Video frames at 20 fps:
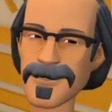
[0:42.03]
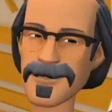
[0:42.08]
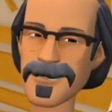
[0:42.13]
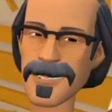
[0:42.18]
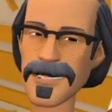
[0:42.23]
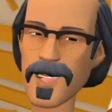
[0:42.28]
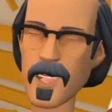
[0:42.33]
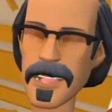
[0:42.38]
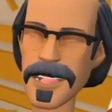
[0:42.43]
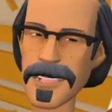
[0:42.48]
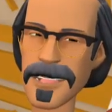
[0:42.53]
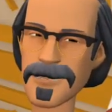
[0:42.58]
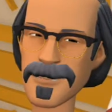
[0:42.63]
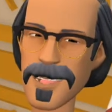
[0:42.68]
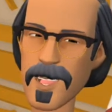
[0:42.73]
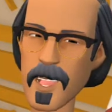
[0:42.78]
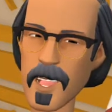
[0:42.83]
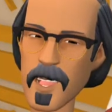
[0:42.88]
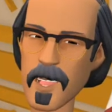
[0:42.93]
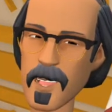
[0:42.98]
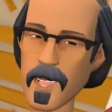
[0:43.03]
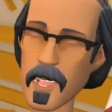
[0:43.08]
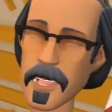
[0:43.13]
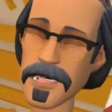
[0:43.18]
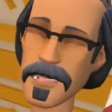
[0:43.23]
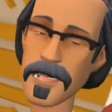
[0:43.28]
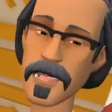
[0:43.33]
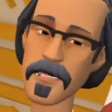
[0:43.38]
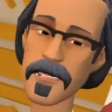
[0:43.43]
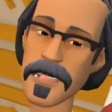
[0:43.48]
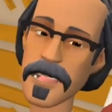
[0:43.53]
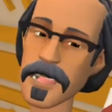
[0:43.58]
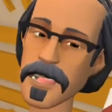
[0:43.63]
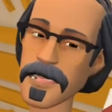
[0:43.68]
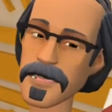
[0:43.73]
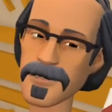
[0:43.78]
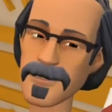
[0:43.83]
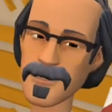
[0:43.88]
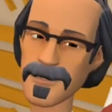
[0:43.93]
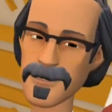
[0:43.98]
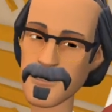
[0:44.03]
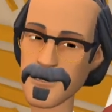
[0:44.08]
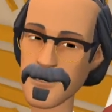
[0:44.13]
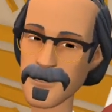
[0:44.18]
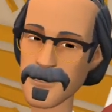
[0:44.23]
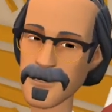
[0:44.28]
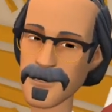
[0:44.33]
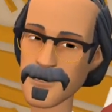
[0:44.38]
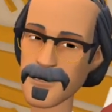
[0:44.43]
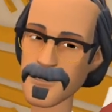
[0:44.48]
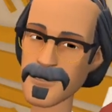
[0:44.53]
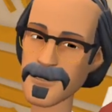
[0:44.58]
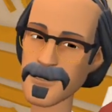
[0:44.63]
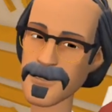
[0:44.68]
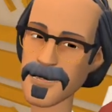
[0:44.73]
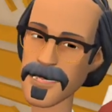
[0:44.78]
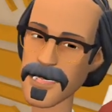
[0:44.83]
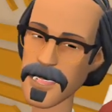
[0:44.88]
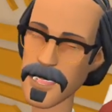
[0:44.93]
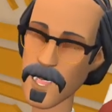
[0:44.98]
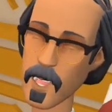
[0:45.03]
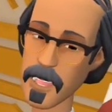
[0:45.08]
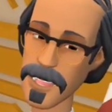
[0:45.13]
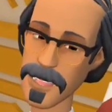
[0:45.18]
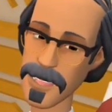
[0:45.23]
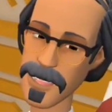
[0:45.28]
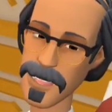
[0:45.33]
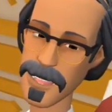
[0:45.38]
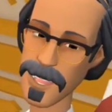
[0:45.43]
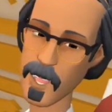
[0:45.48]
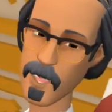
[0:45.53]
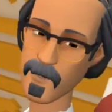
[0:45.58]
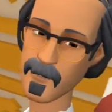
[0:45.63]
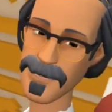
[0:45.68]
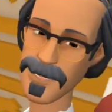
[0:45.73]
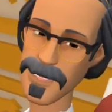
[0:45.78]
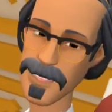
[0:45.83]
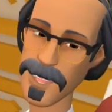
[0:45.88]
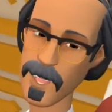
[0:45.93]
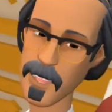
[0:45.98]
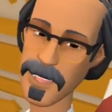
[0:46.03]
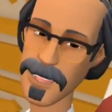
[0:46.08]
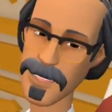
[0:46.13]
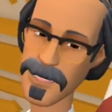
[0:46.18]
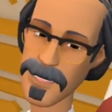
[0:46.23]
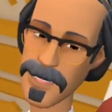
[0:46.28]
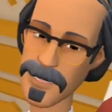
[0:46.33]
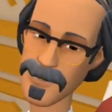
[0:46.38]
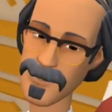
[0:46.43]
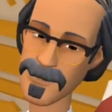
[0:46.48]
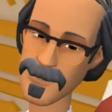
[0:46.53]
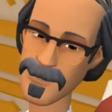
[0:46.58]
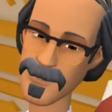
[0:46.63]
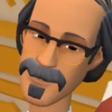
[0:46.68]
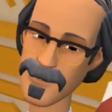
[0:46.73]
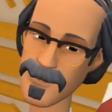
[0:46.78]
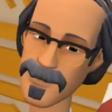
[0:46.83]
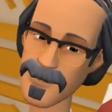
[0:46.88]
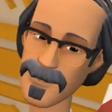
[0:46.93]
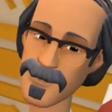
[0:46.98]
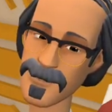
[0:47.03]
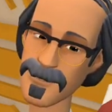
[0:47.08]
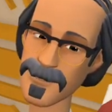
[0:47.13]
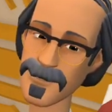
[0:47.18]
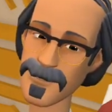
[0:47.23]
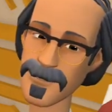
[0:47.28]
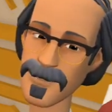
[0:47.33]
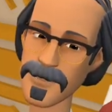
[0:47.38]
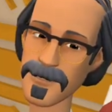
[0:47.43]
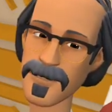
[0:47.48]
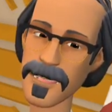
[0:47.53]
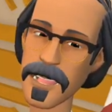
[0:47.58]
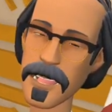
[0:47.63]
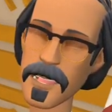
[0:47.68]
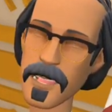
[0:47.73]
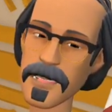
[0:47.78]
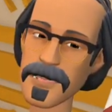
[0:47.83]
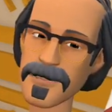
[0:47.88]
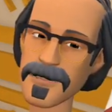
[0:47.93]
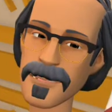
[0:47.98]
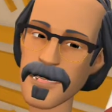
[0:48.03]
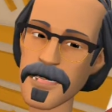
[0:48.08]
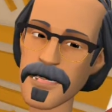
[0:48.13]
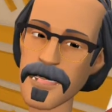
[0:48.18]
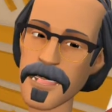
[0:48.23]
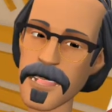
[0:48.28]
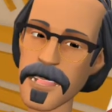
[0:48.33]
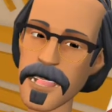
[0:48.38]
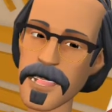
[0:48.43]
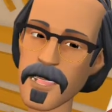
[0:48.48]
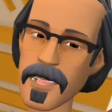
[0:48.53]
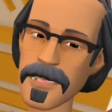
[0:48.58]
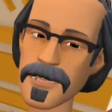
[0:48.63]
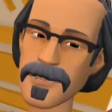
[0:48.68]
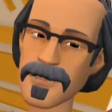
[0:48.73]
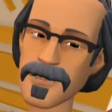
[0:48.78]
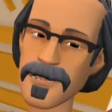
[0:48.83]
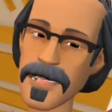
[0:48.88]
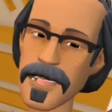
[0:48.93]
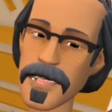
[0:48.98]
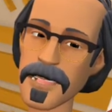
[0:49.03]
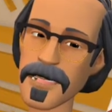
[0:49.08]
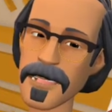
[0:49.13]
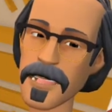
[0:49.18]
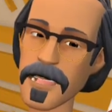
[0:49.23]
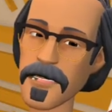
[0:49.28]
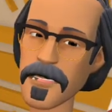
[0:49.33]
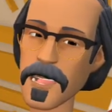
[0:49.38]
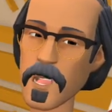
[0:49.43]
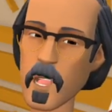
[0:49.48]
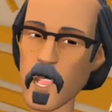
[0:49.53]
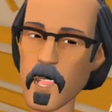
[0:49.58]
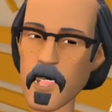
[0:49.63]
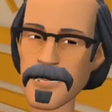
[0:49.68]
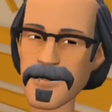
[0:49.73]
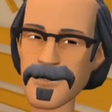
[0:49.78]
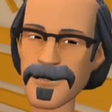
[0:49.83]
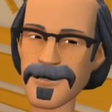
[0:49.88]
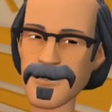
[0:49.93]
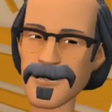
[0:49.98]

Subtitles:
I welcome you all to the service. Today we say goodbye to Daisy. A mother, a sister, a child of God.